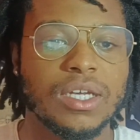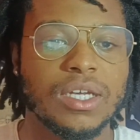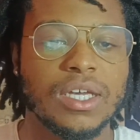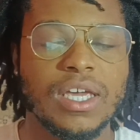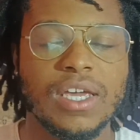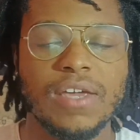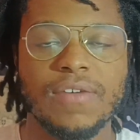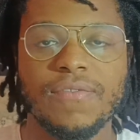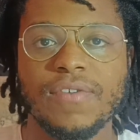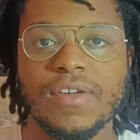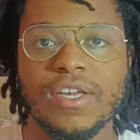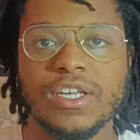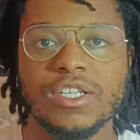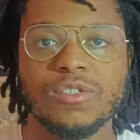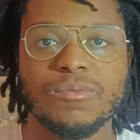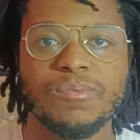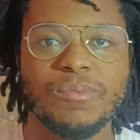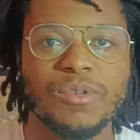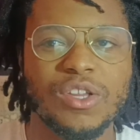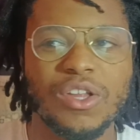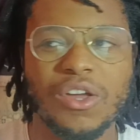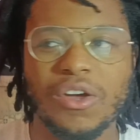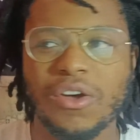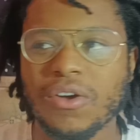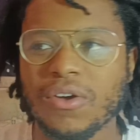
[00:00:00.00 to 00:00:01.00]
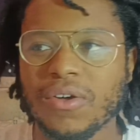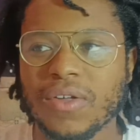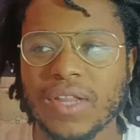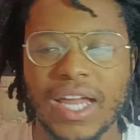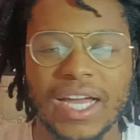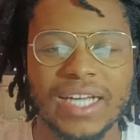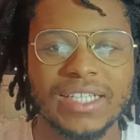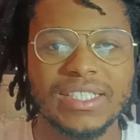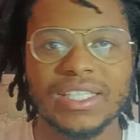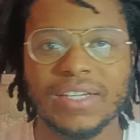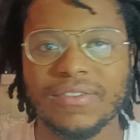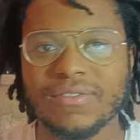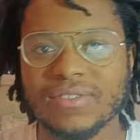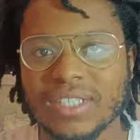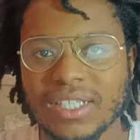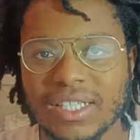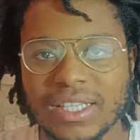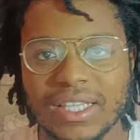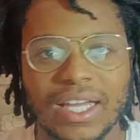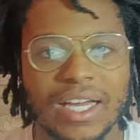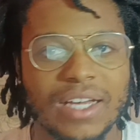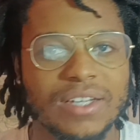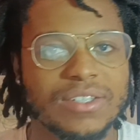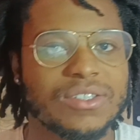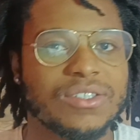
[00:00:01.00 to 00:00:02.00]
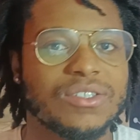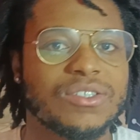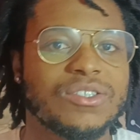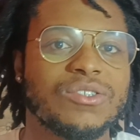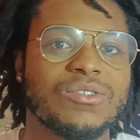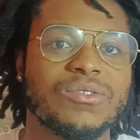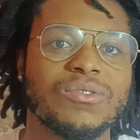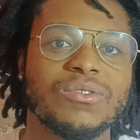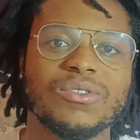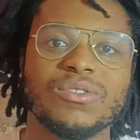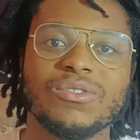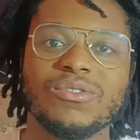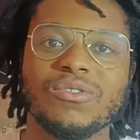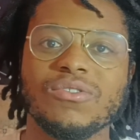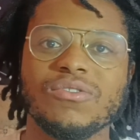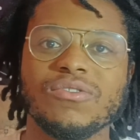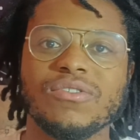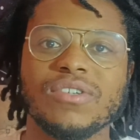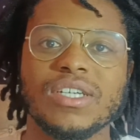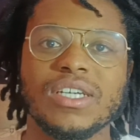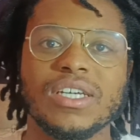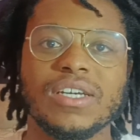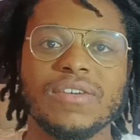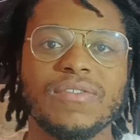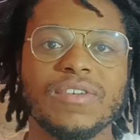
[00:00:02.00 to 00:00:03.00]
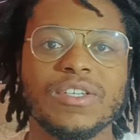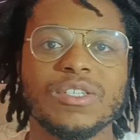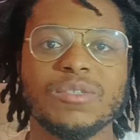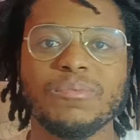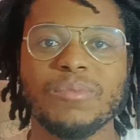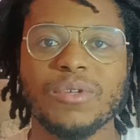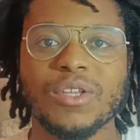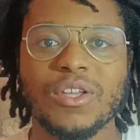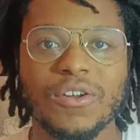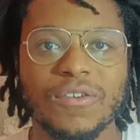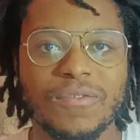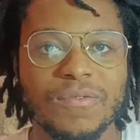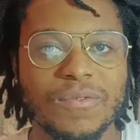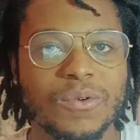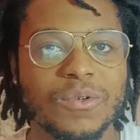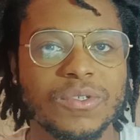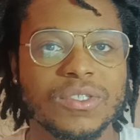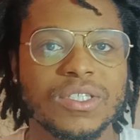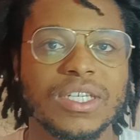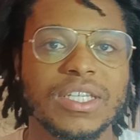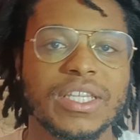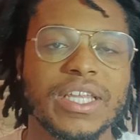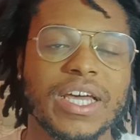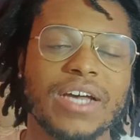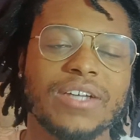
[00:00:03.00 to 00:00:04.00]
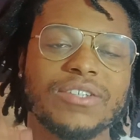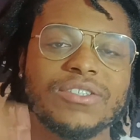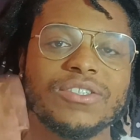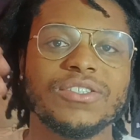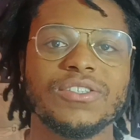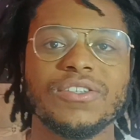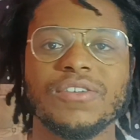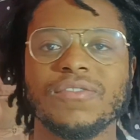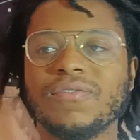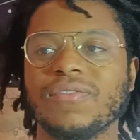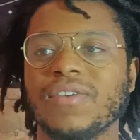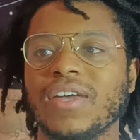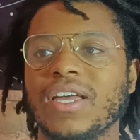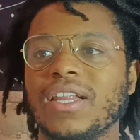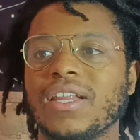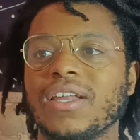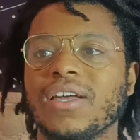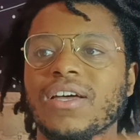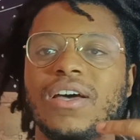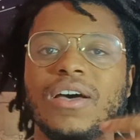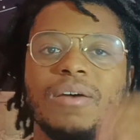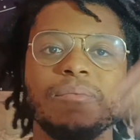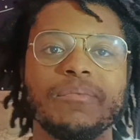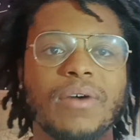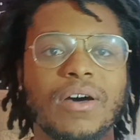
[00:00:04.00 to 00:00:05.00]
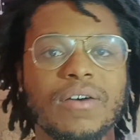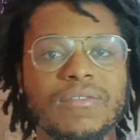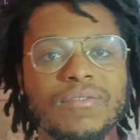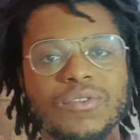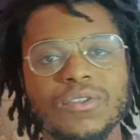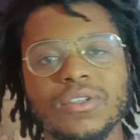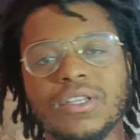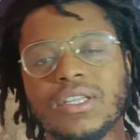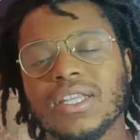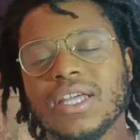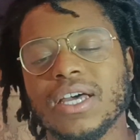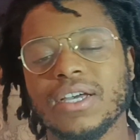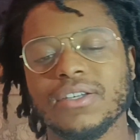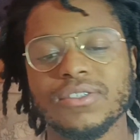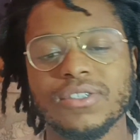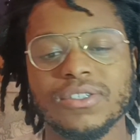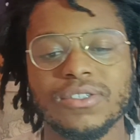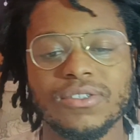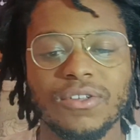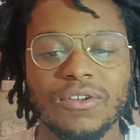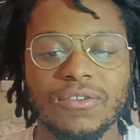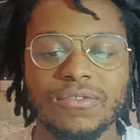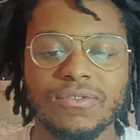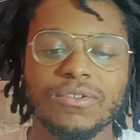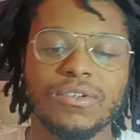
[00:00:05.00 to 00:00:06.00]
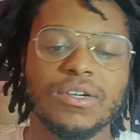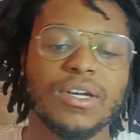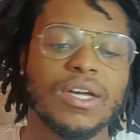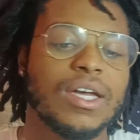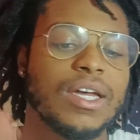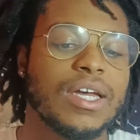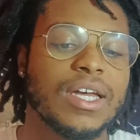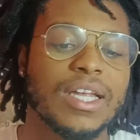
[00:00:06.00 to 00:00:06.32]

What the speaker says: If it's below like 17,000, short story. If it's below 40,000, novella. Above 40,000, novel.